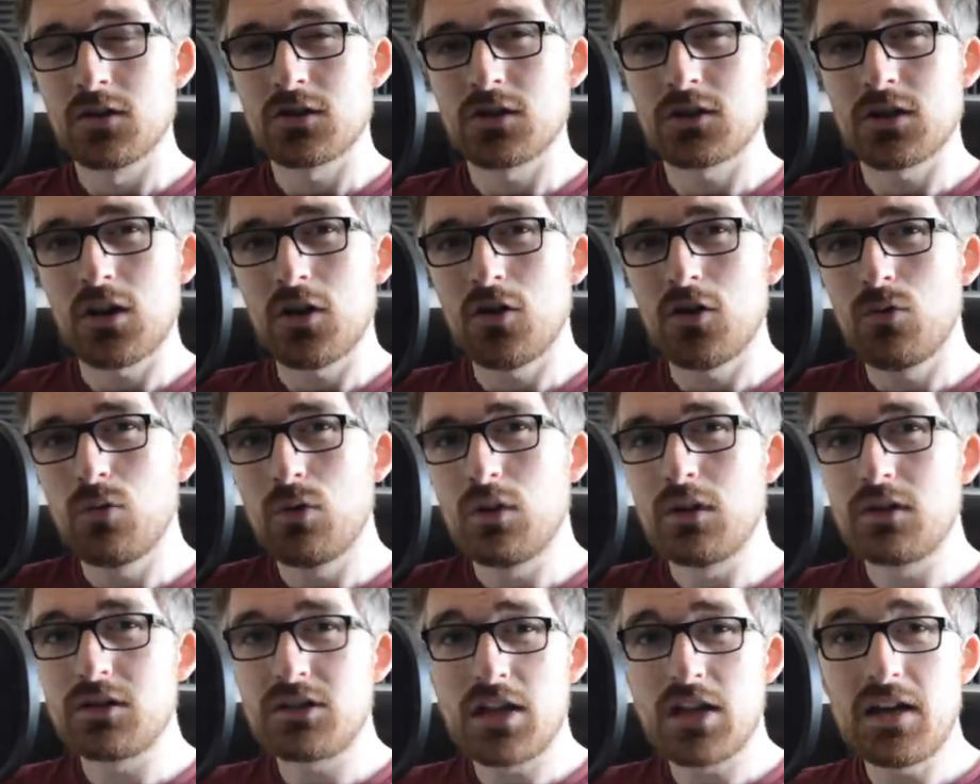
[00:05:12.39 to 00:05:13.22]

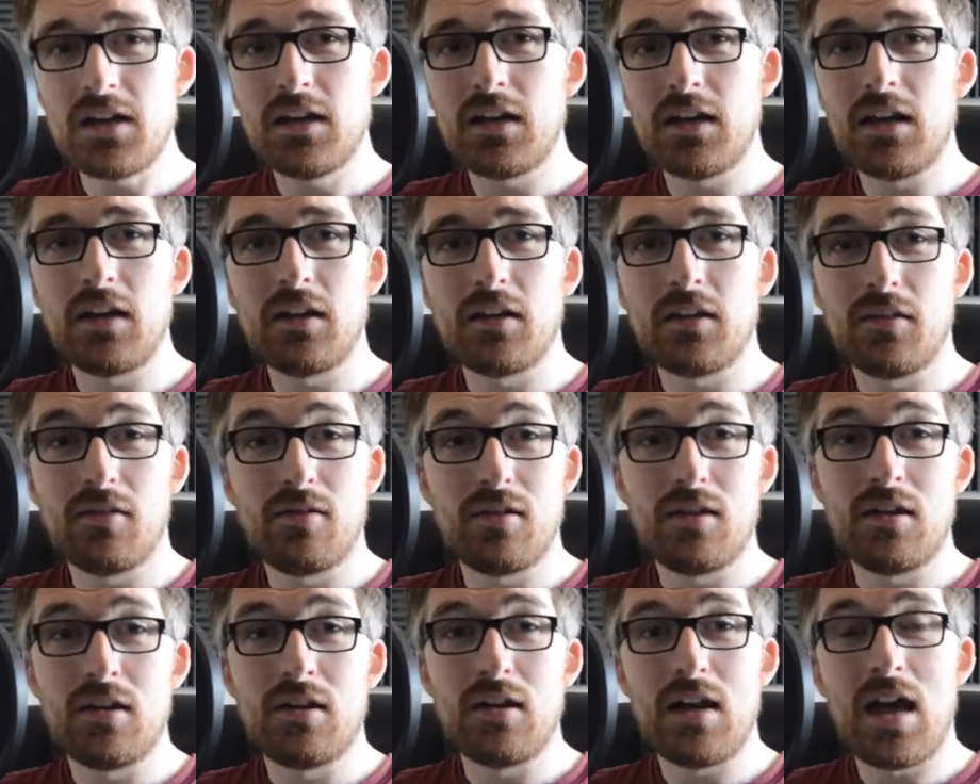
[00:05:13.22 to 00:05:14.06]
So,
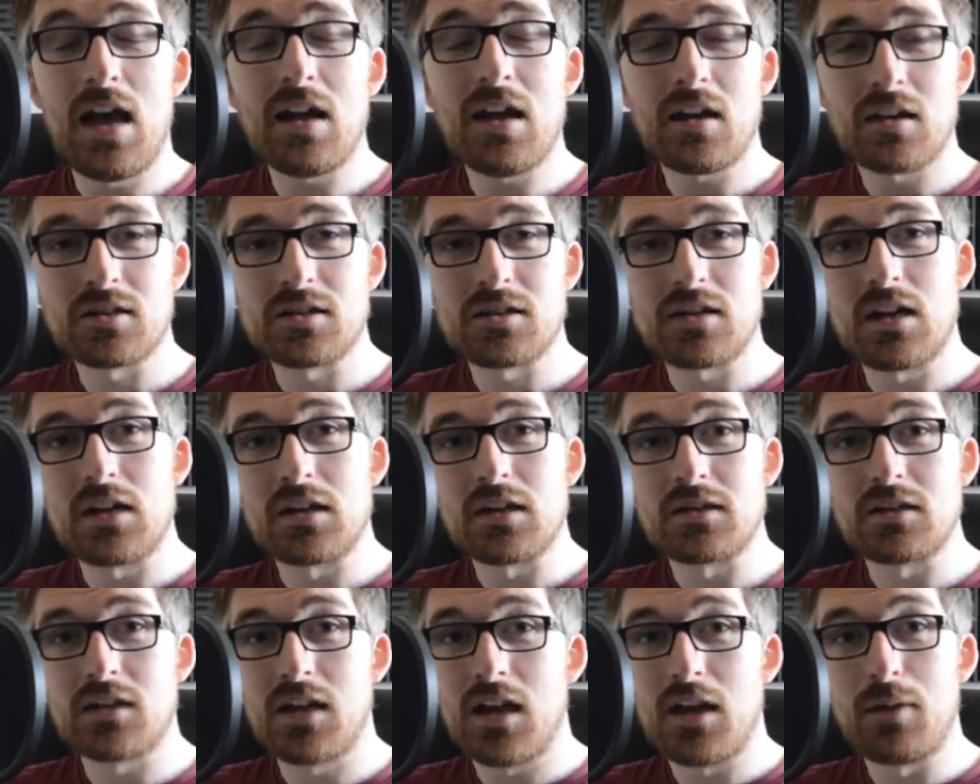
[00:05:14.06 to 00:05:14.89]
taking the
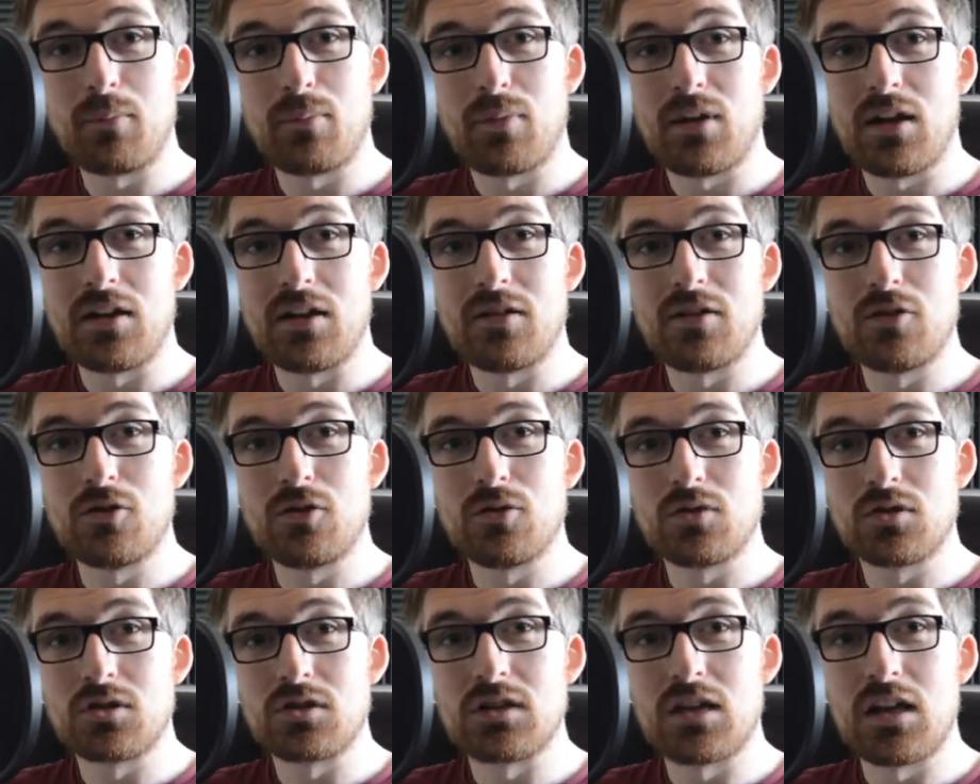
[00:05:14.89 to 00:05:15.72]
excess gameplay
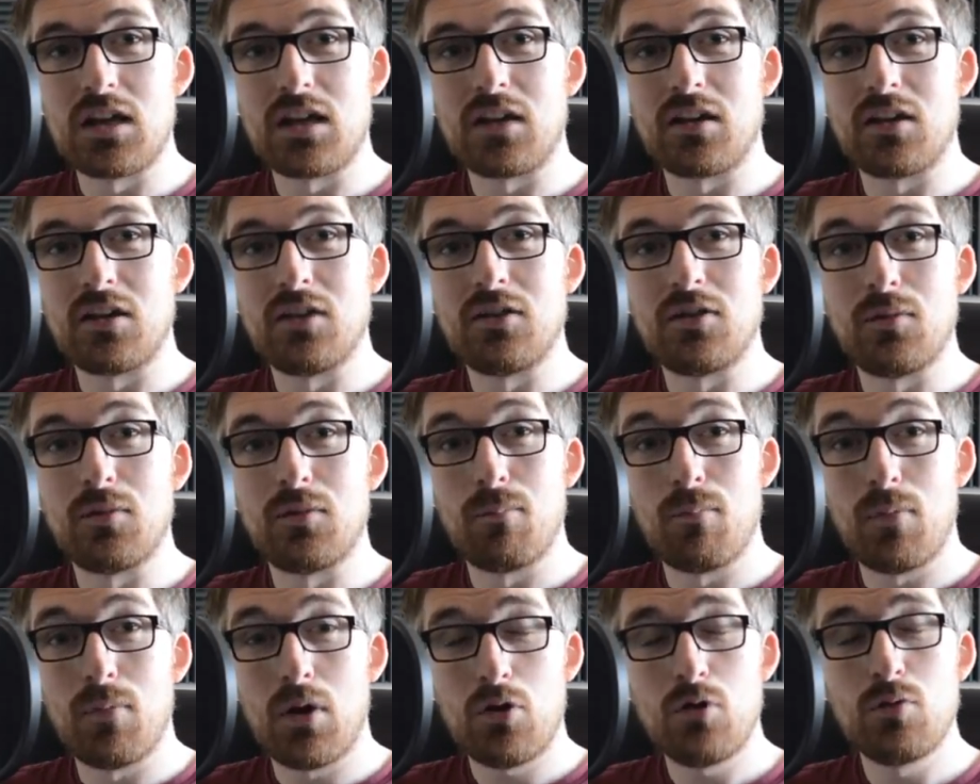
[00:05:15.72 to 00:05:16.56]
that you're seeing the
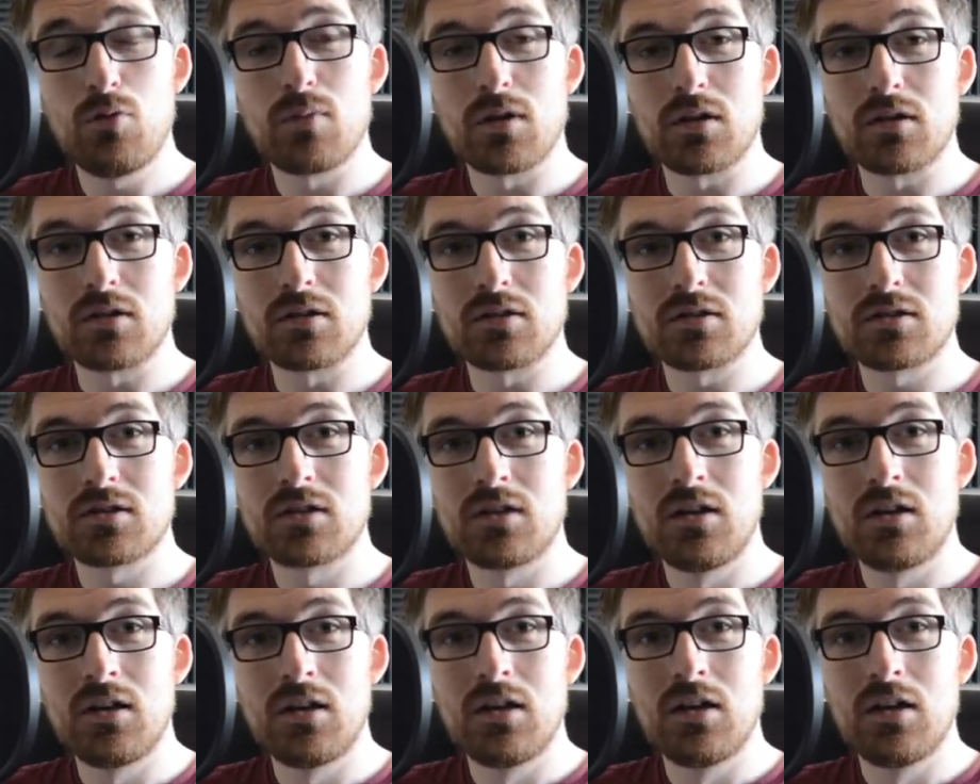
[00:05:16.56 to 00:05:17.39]

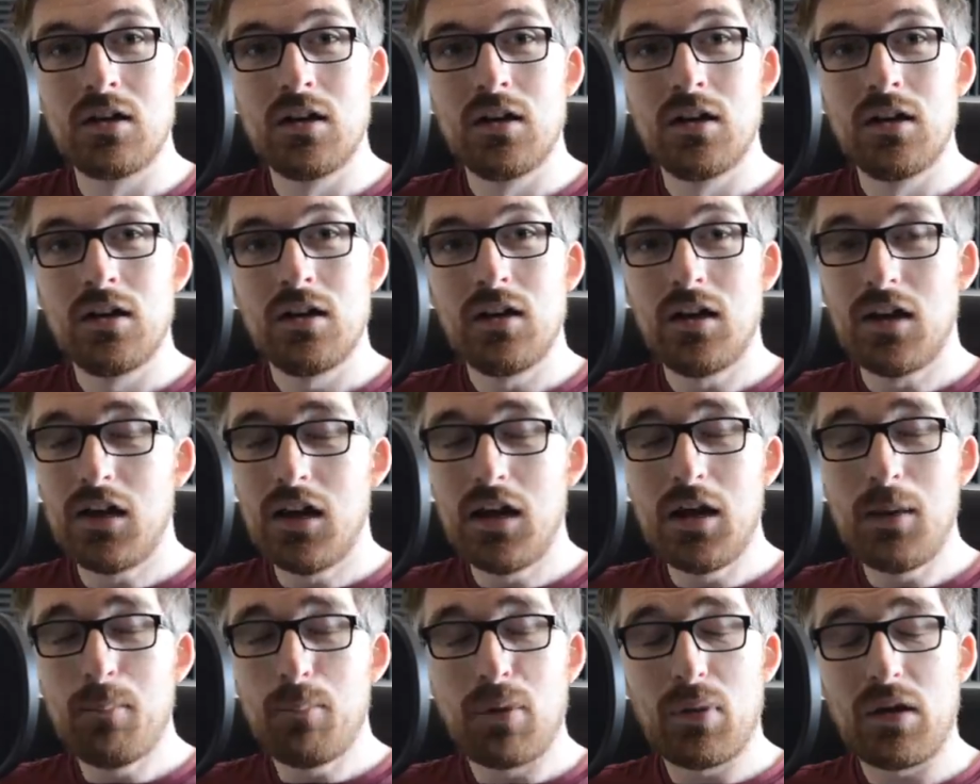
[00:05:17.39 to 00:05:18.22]
moment,
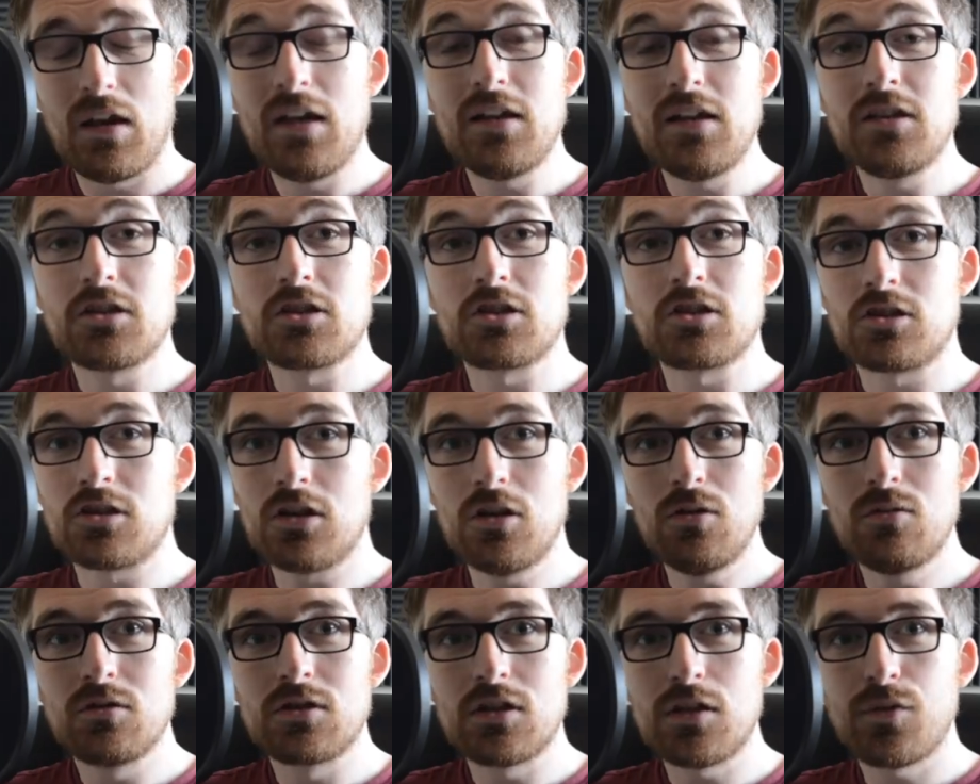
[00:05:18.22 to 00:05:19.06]
it plays
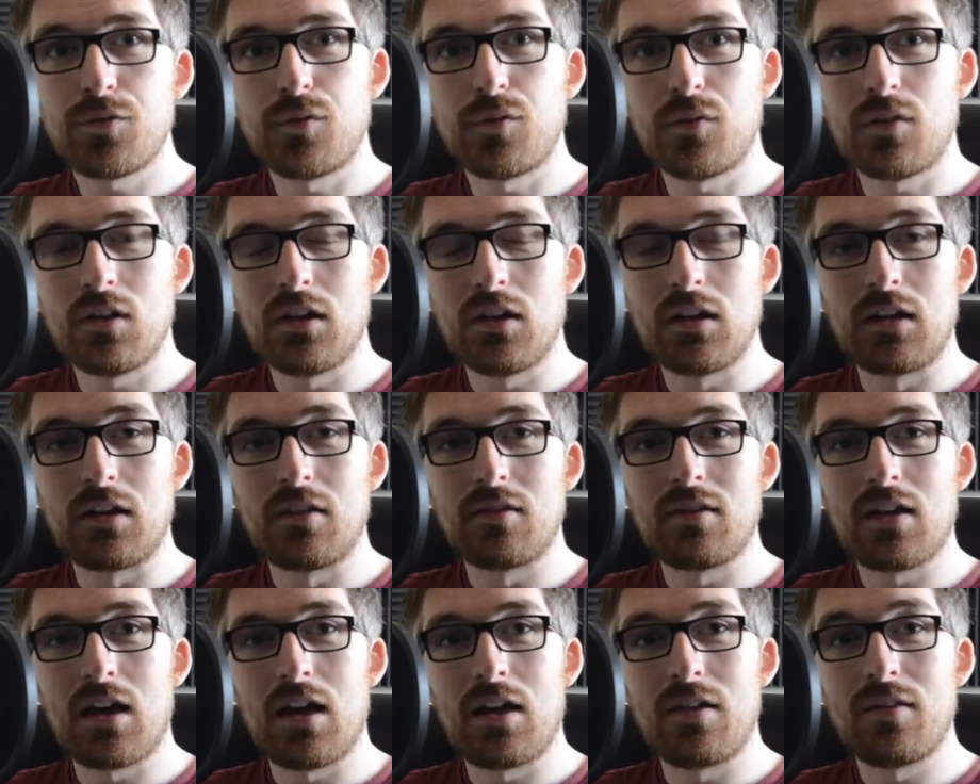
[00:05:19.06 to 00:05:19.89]
so
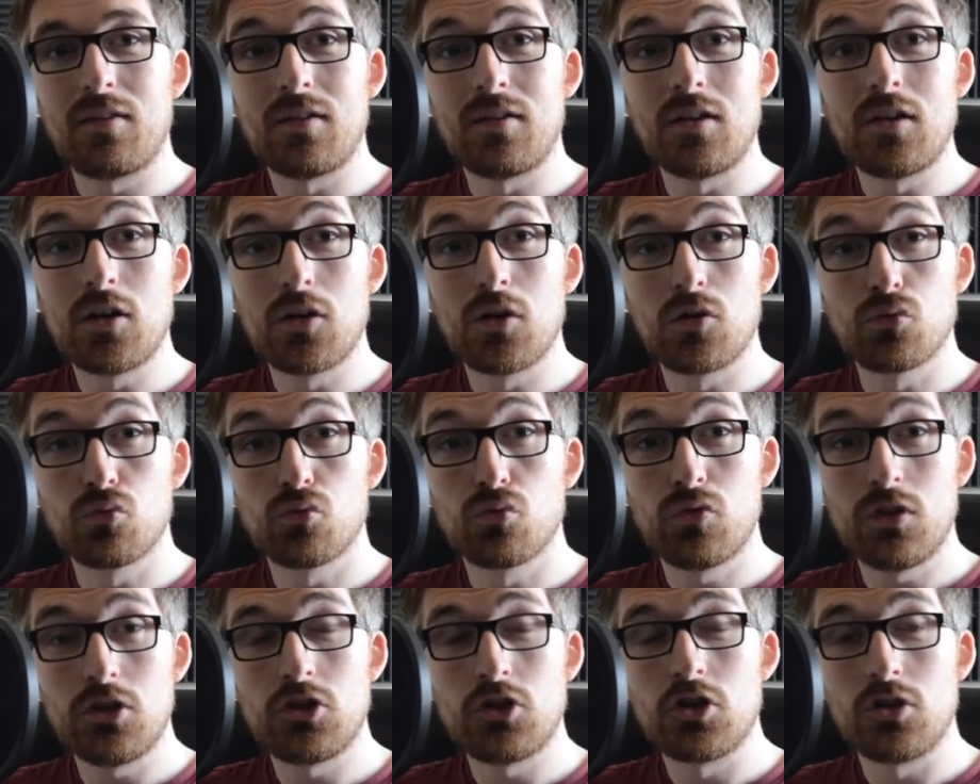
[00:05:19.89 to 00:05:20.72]
differently than the
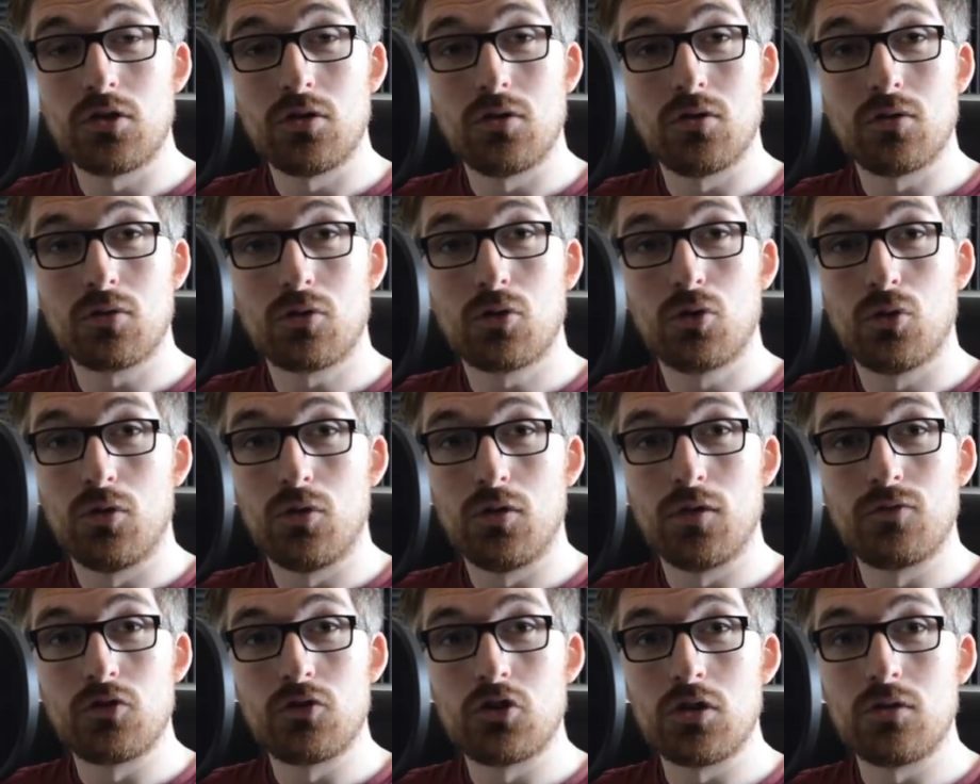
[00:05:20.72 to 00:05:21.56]
original
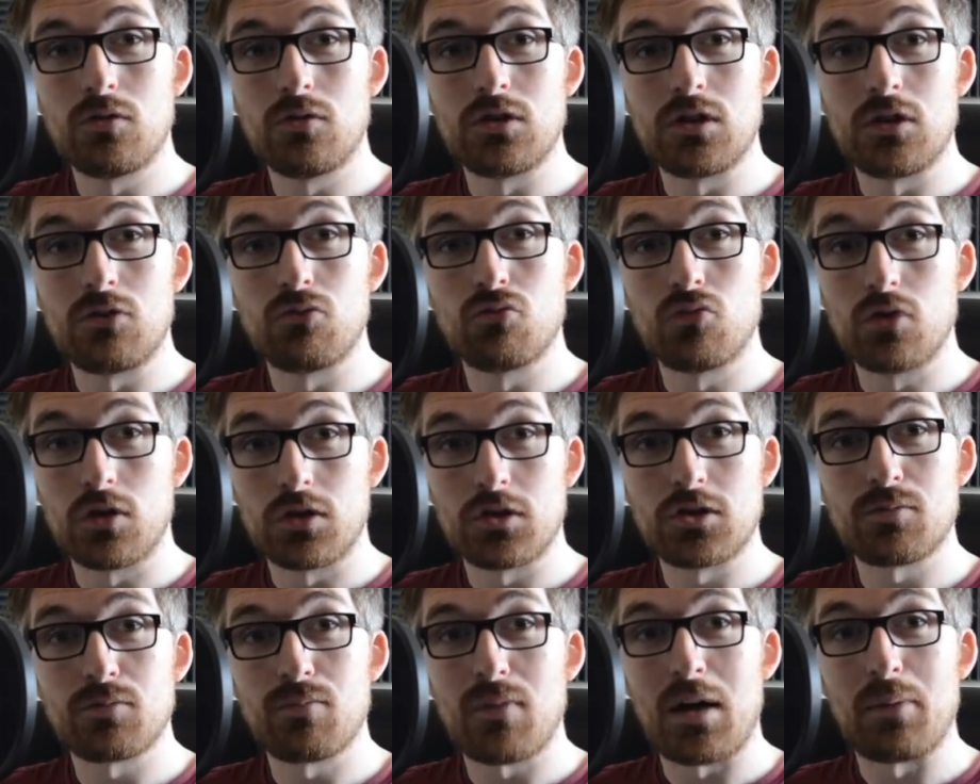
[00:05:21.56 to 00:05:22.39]
Call of Duty
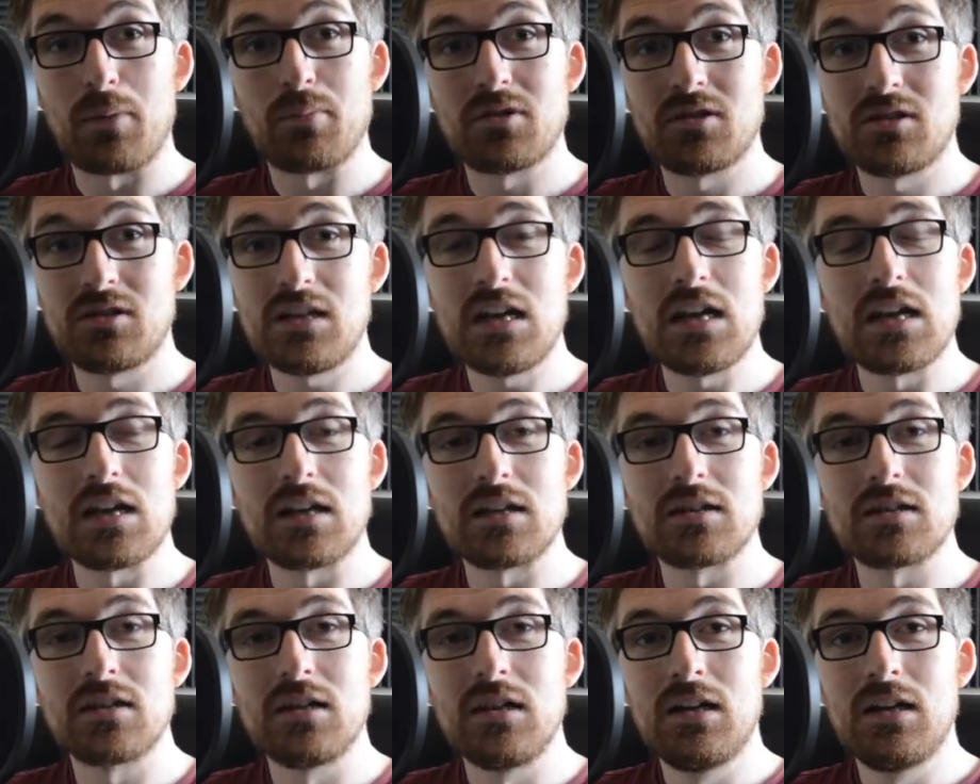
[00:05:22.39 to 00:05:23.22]
Rust map
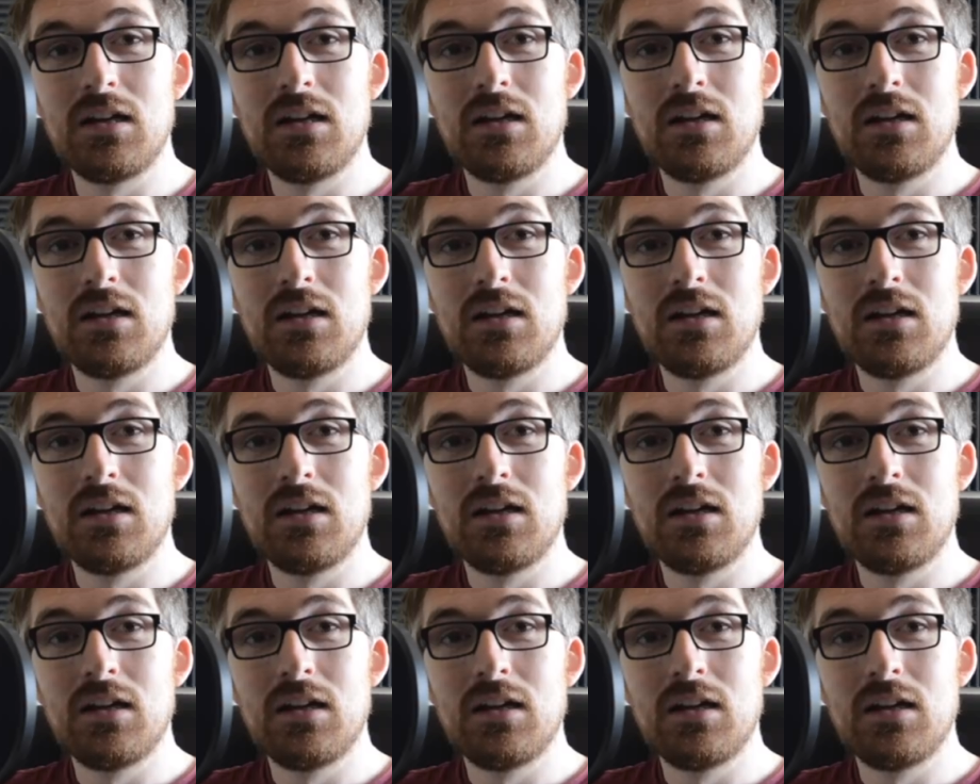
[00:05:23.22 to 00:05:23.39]
did.